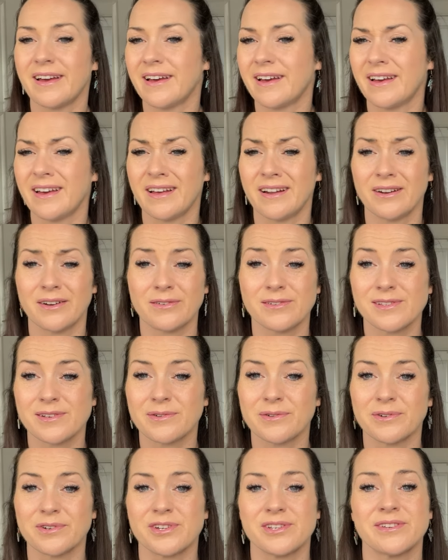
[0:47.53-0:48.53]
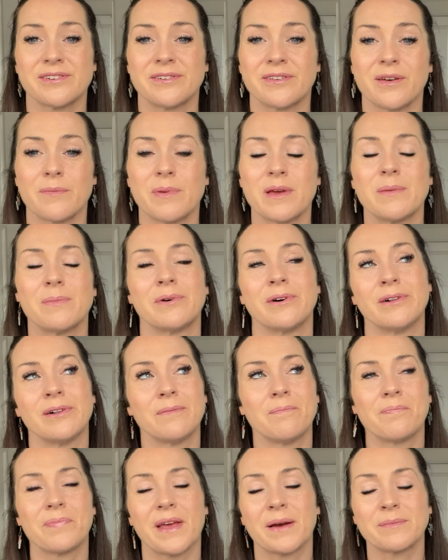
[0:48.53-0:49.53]
it looks gorgeous on other
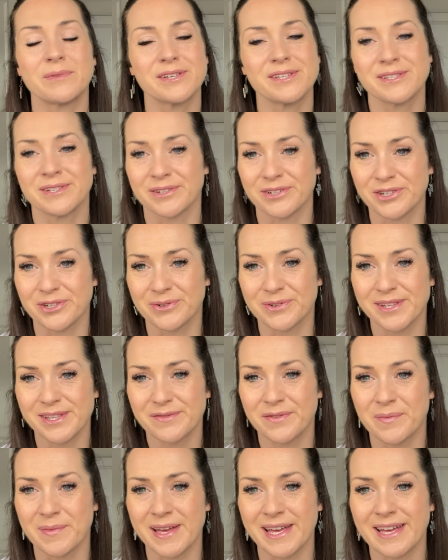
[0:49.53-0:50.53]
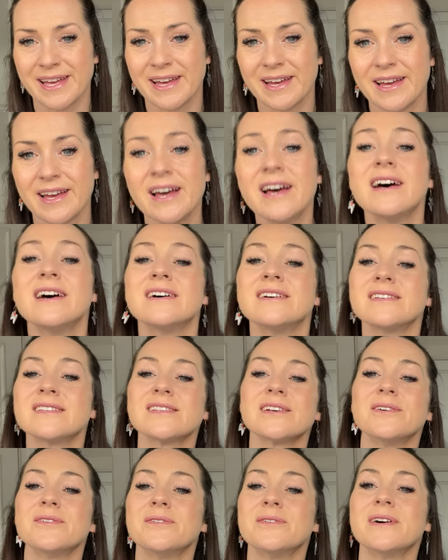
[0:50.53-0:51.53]
people. I'm just not sure it's for me.
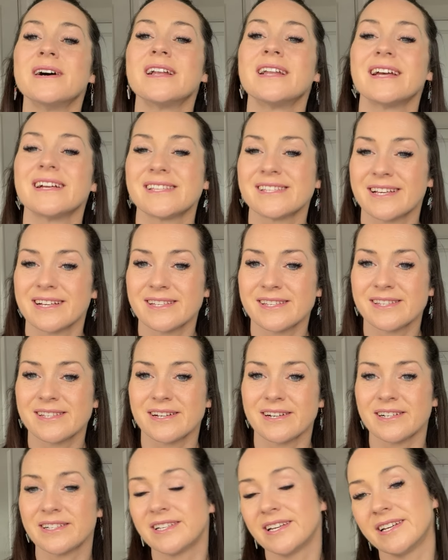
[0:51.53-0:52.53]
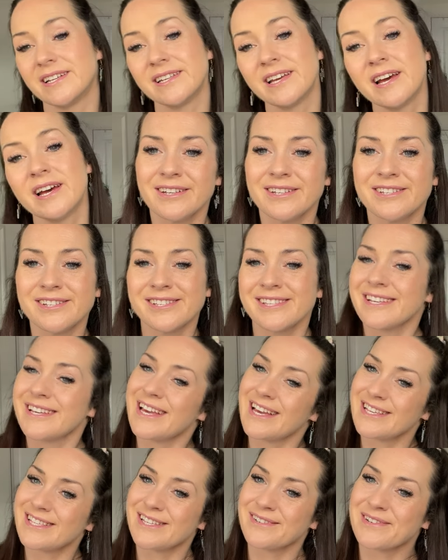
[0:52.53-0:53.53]
So let's get started. Just in
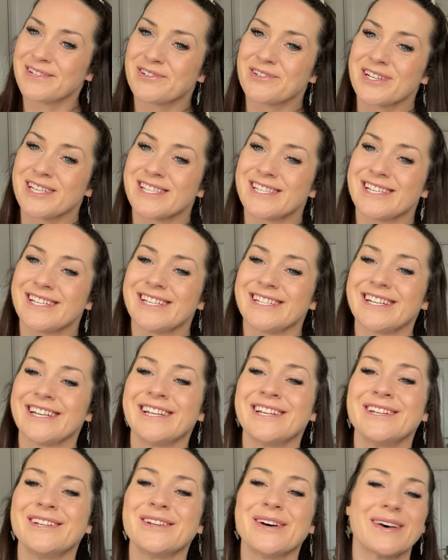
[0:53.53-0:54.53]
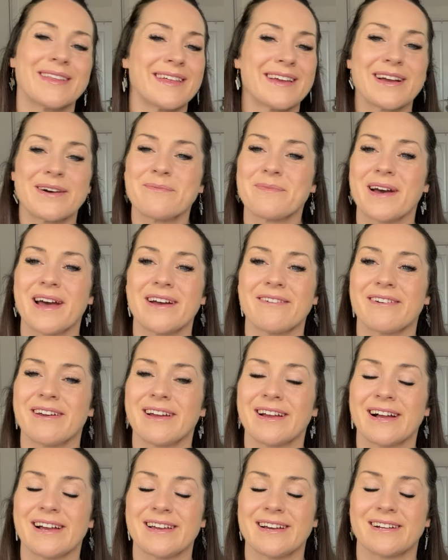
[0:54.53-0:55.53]
case you're interested, nothing I'm
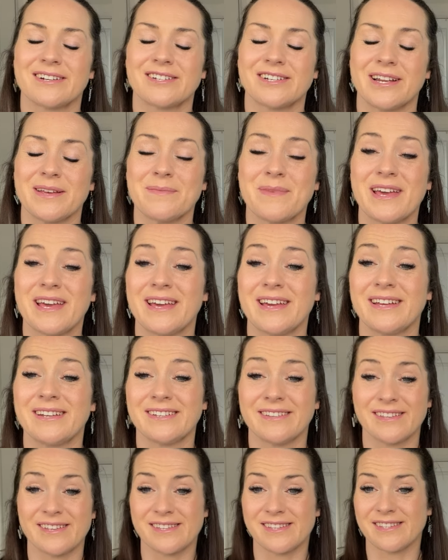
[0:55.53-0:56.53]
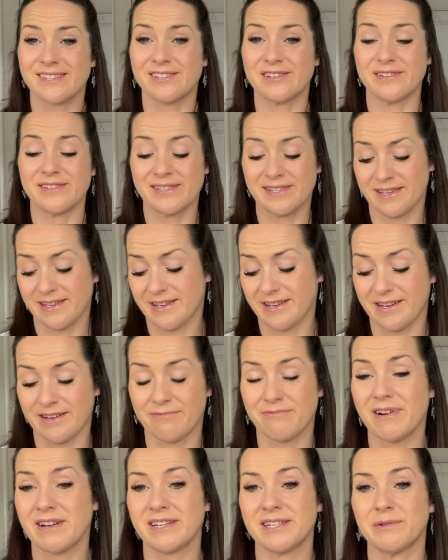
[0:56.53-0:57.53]
wearing I actually made. This is just a
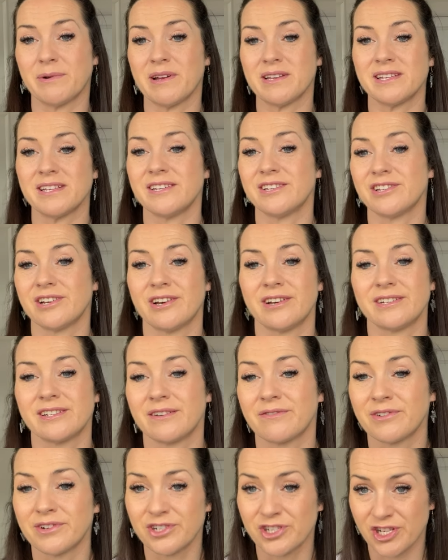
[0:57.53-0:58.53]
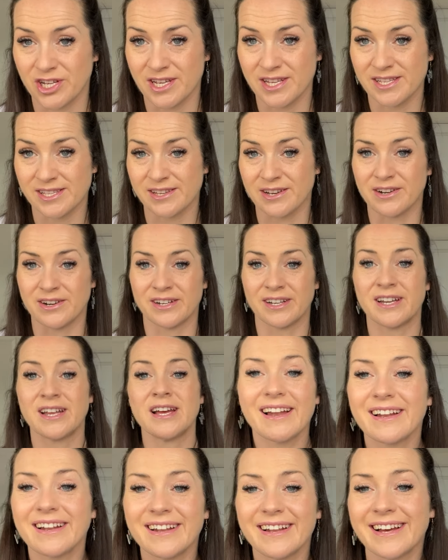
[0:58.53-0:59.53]
ready-to-wear t-shirt. I've got jeans on.
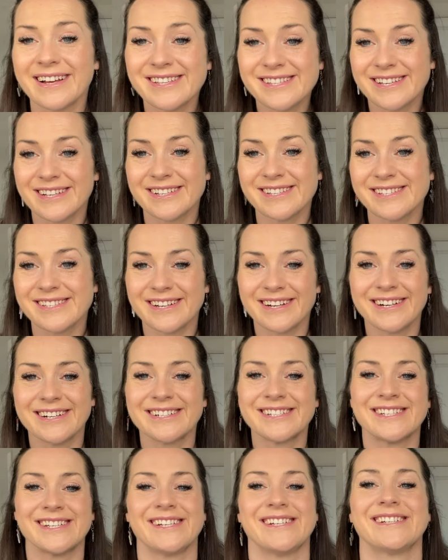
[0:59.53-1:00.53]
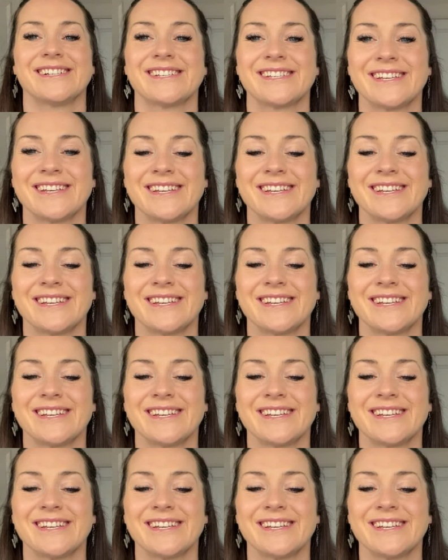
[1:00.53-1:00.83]
Let's get started.